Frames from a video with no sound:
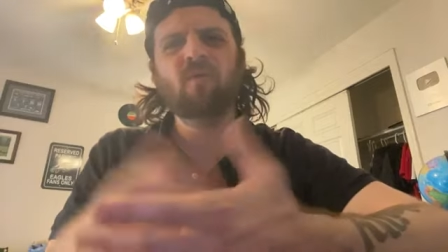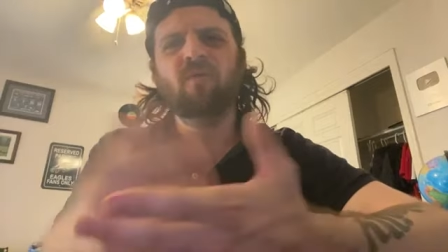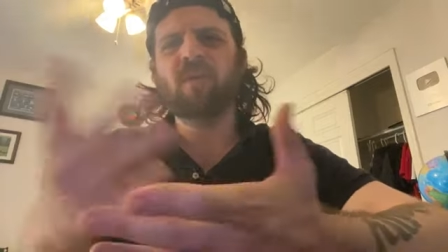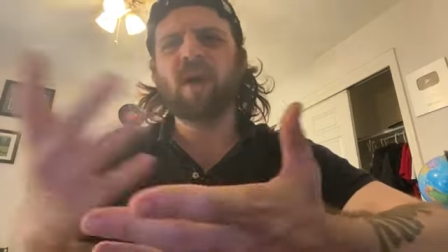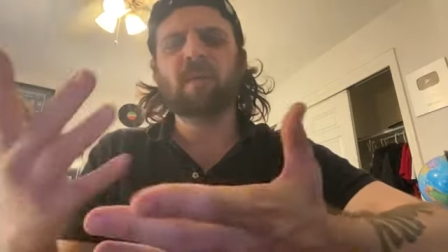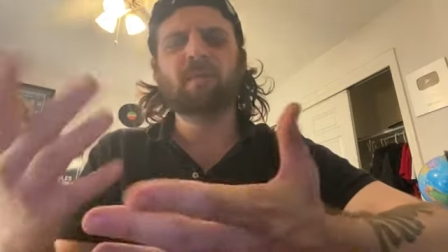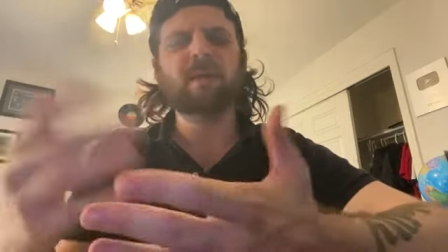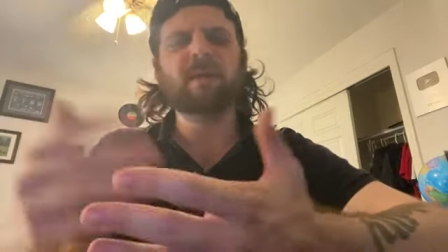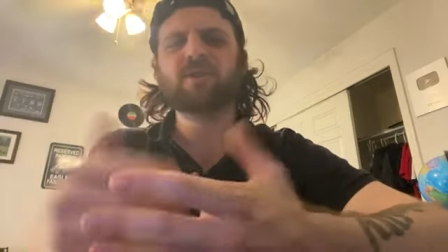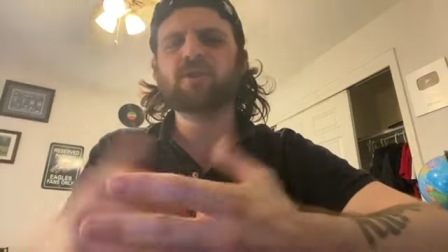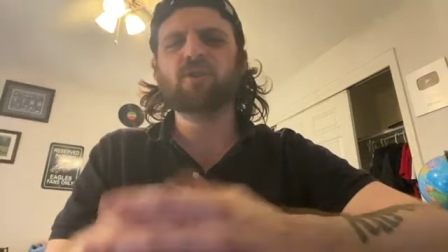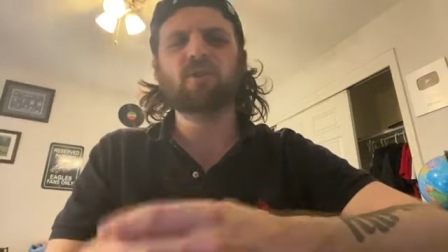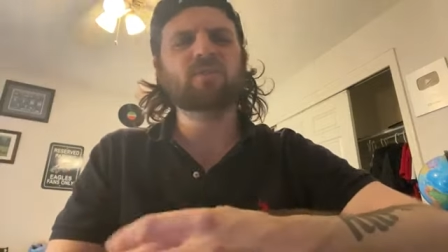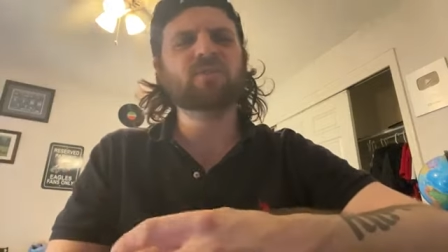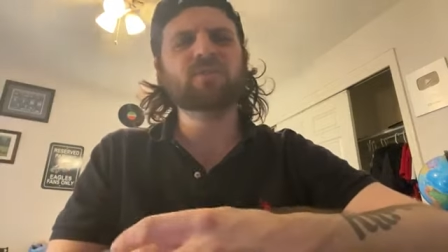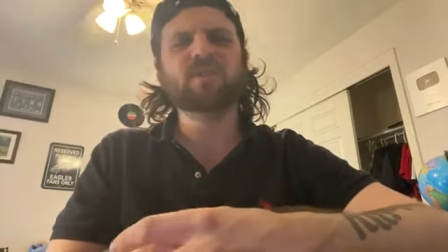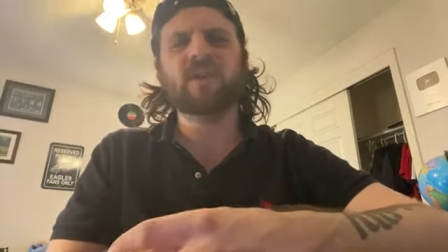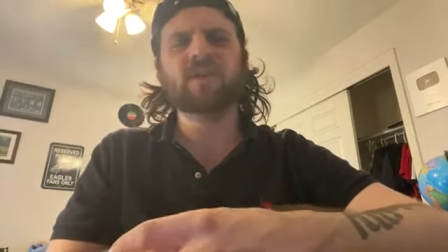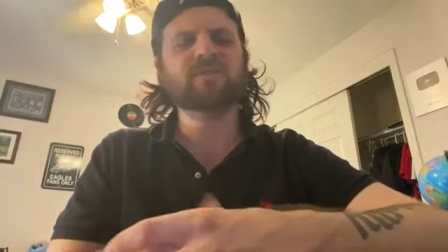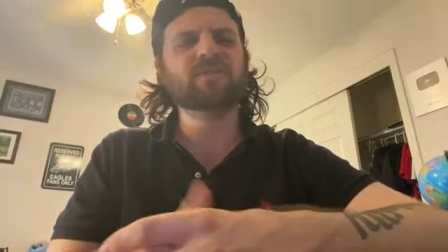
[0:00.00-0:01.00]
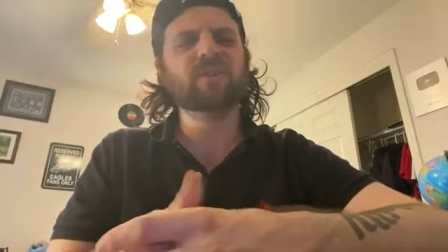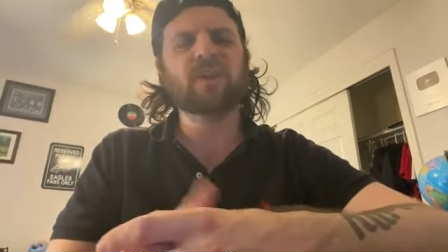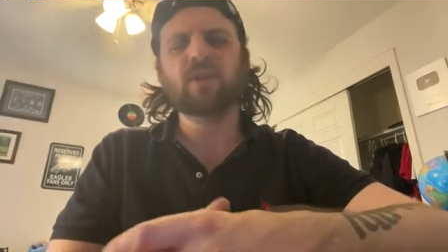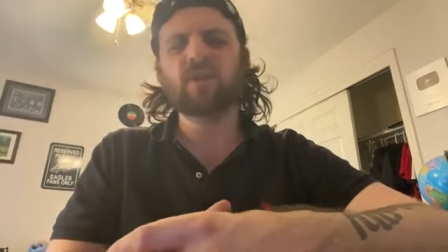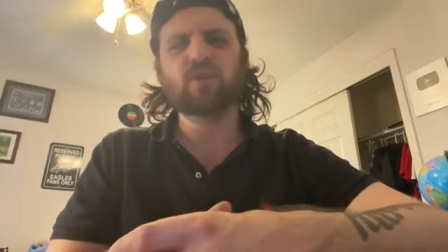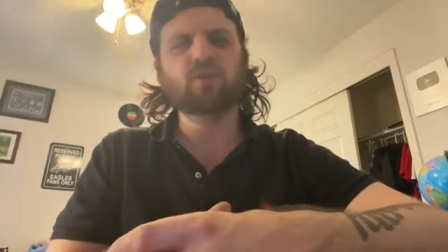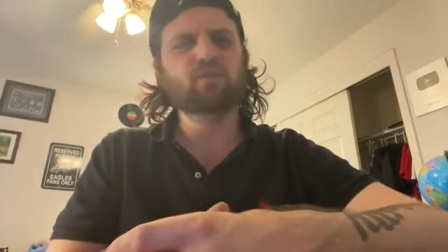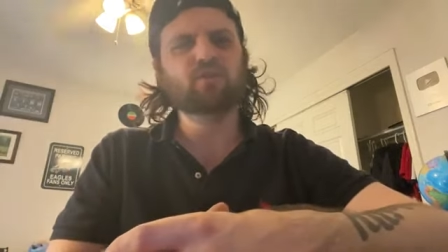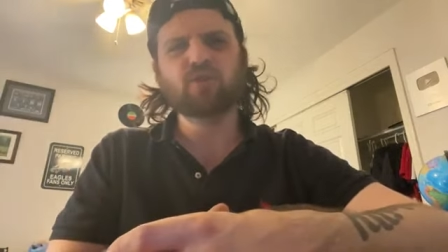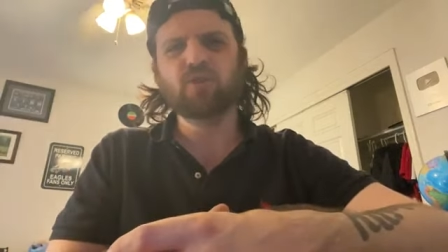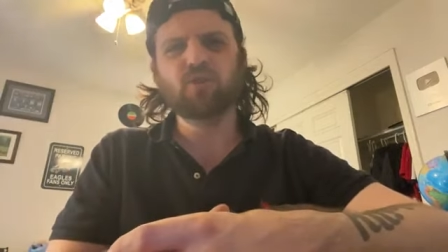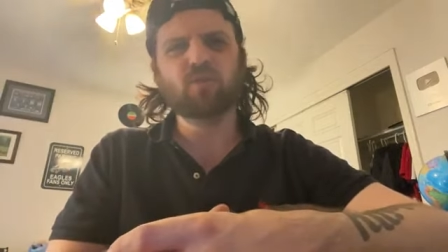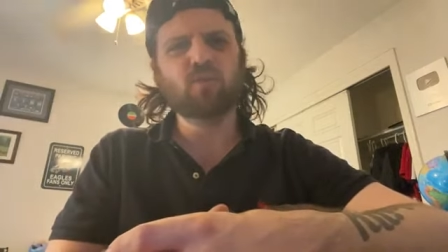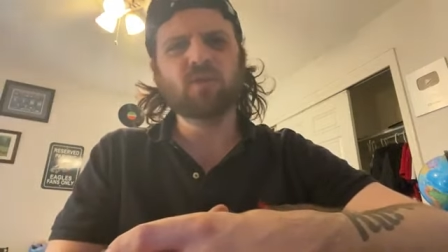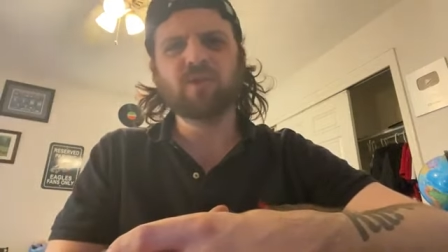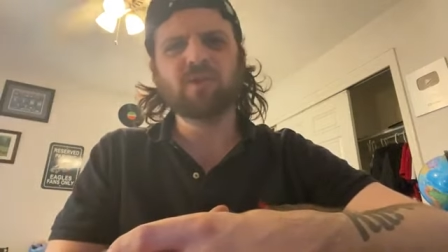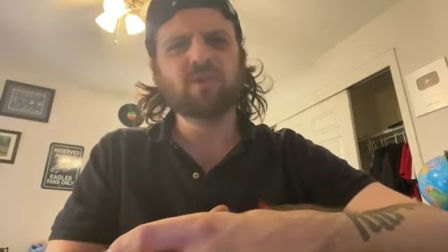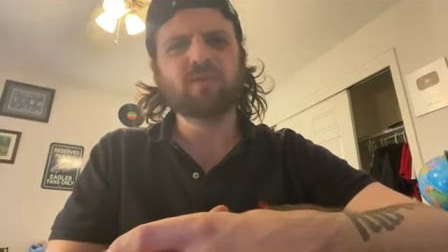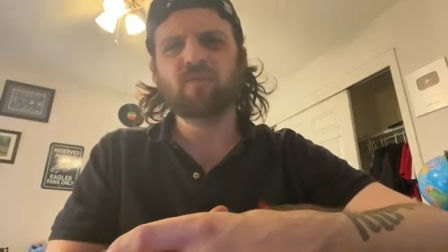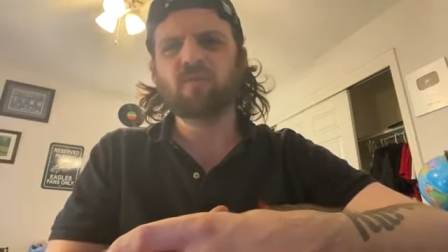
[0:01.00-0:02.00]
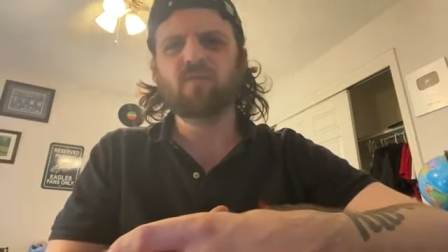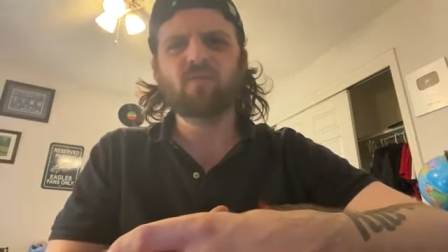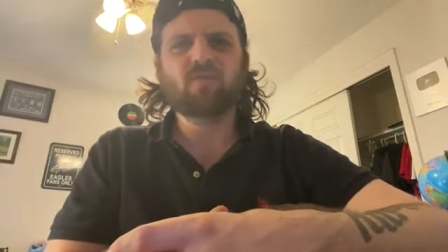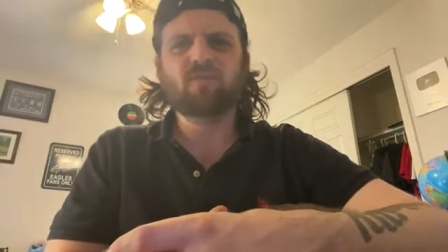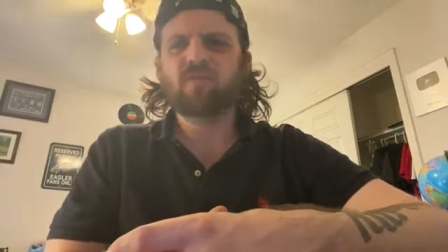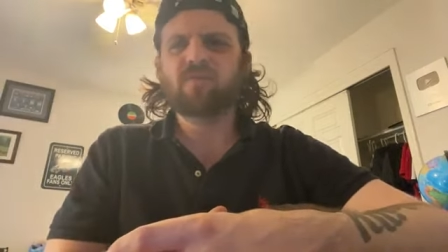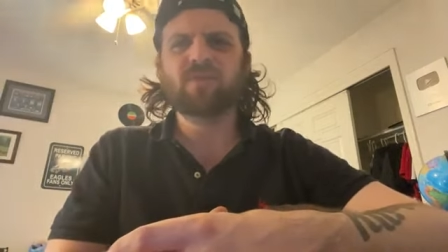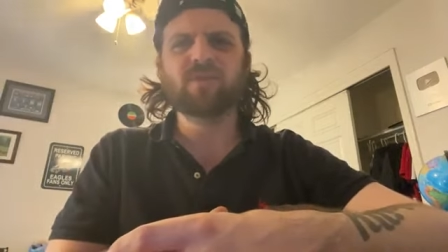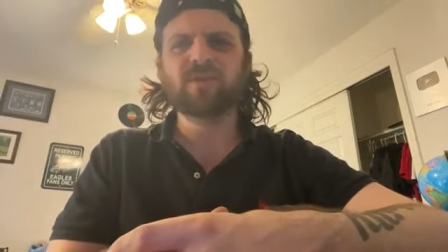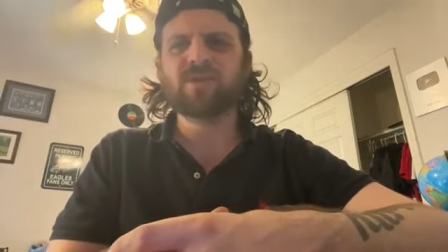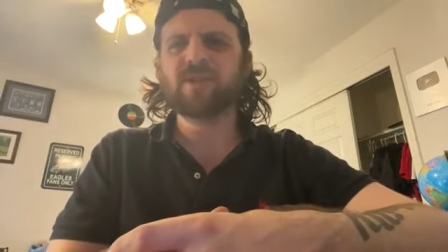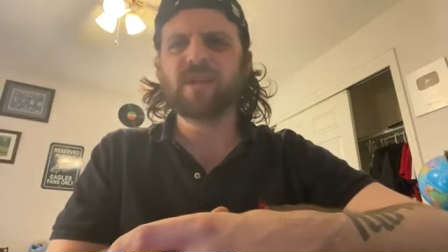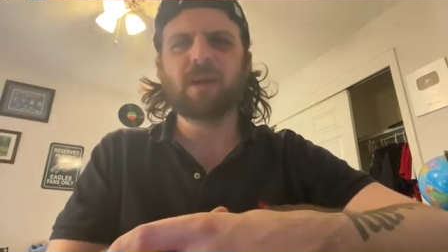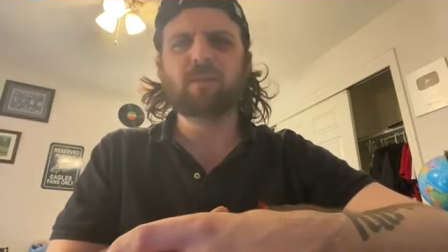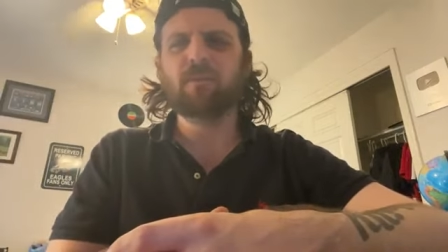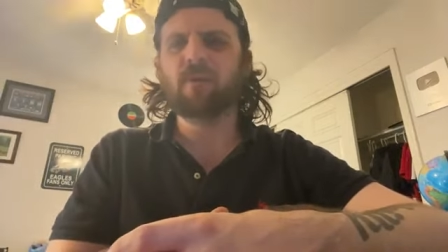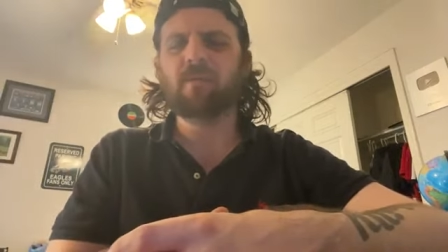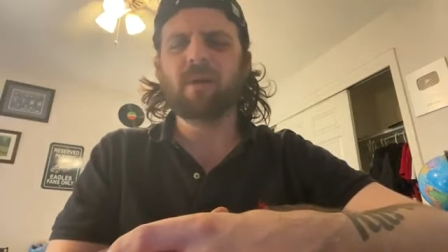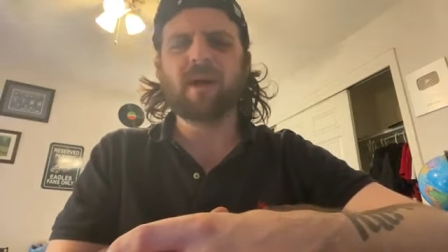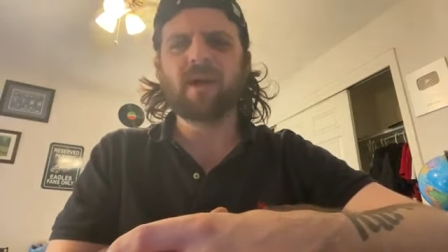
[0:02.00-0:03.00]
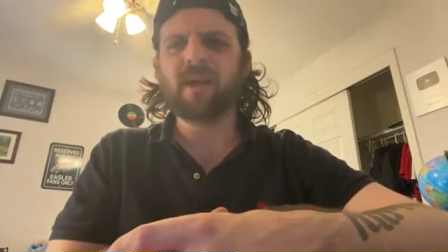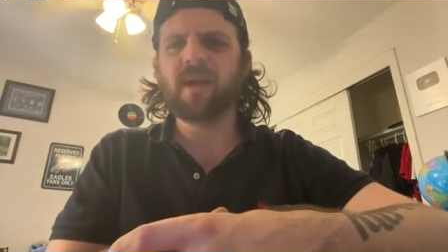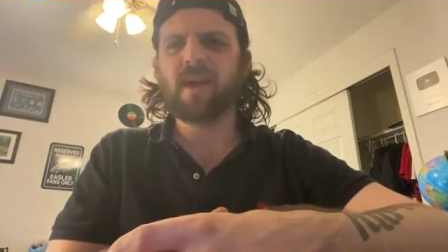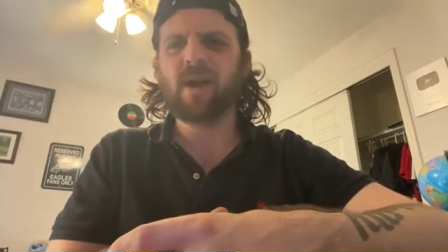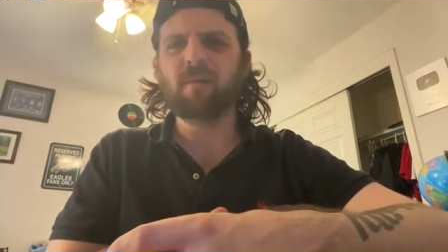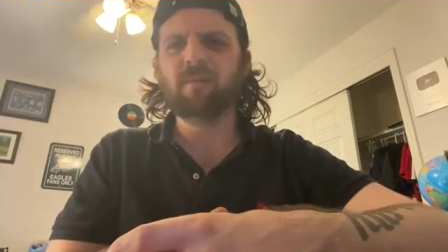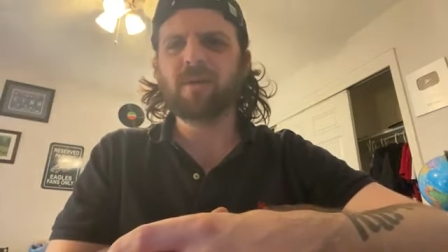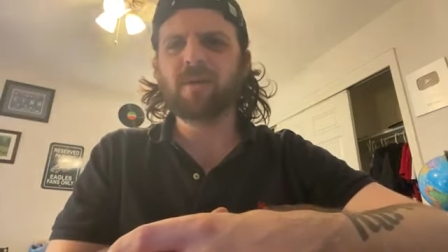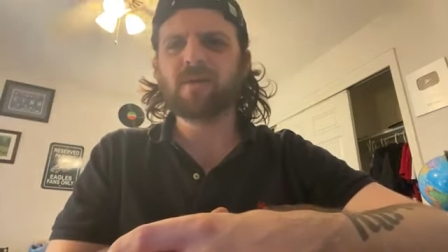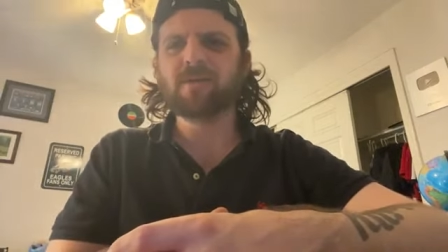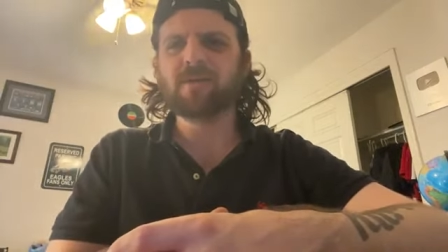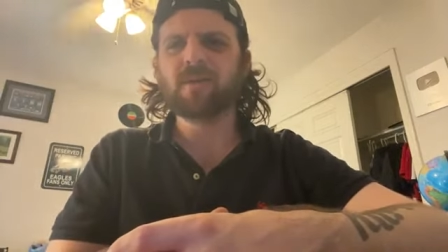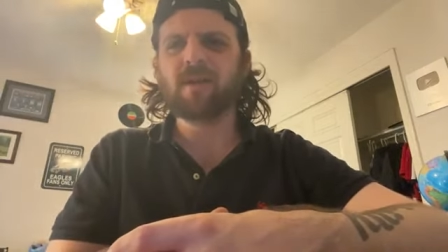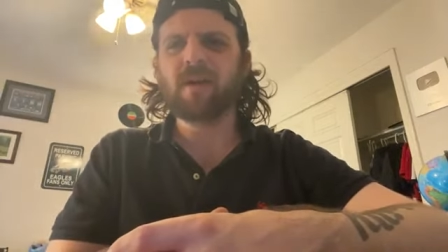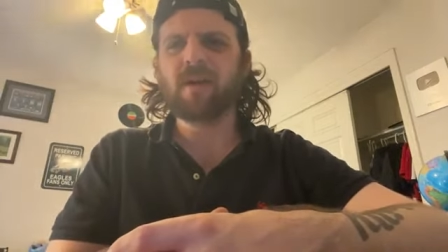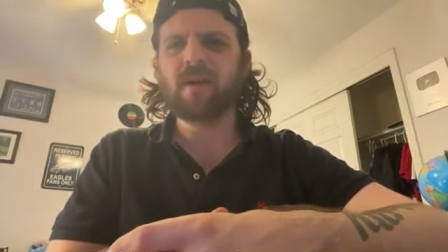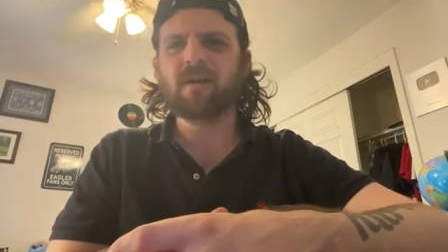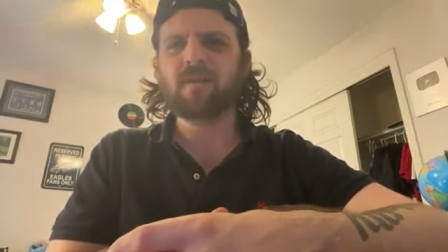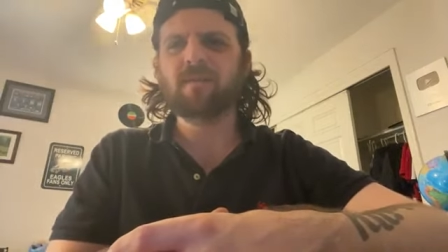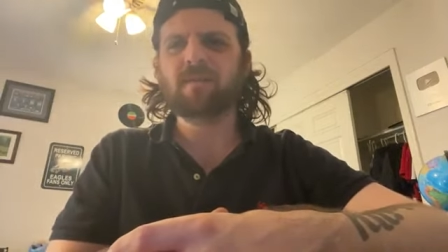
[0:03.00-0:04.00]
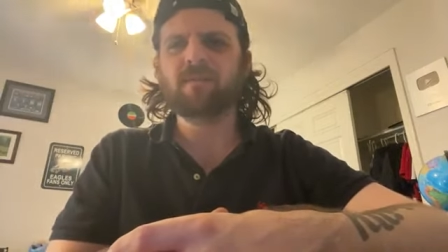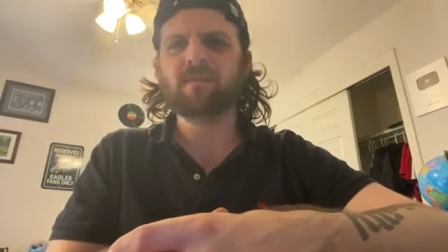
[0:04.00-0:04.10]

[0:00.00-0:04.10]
That makes no sense that YouTube would disable my account because of that.